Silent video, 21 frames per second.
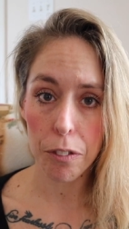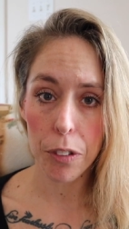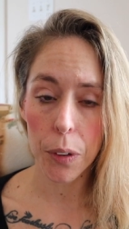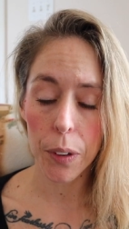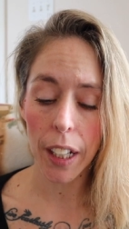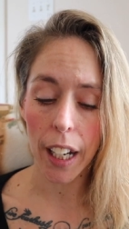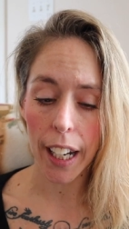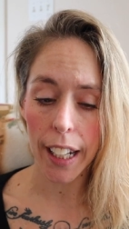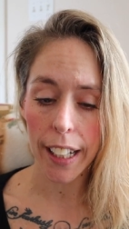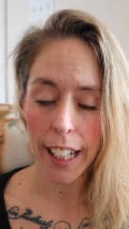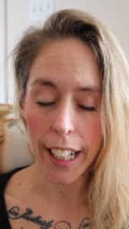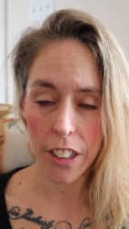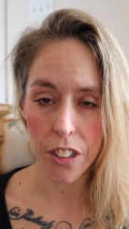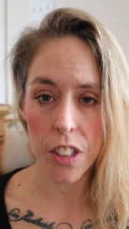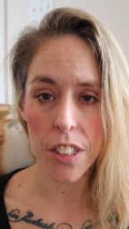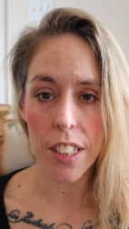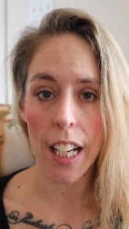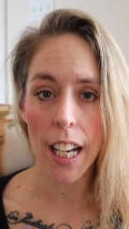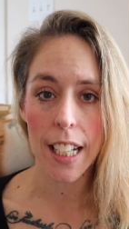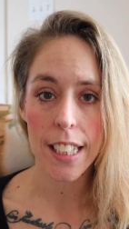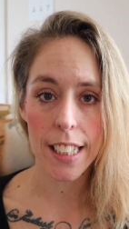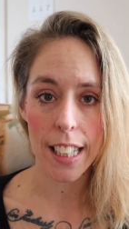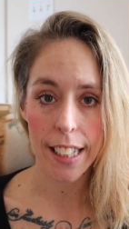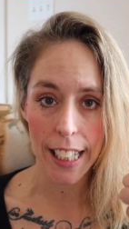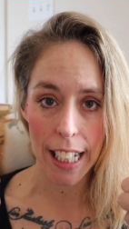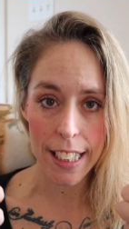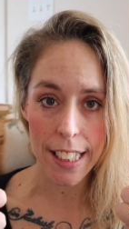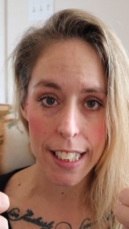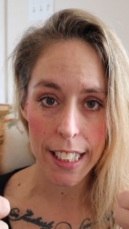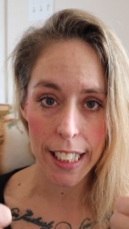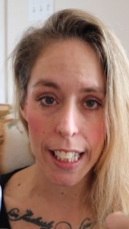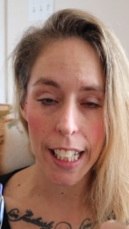Food Guide, exercise,
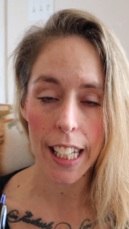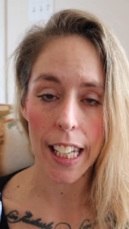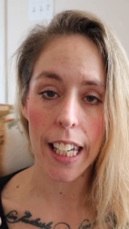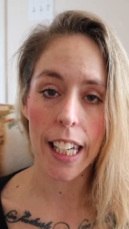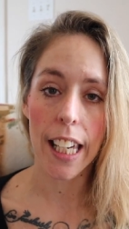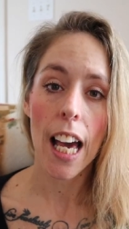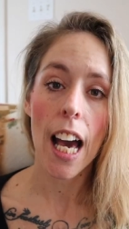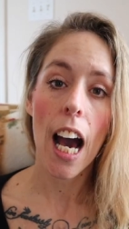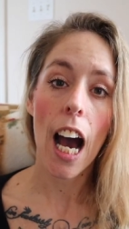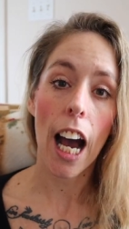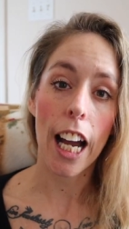that's the key.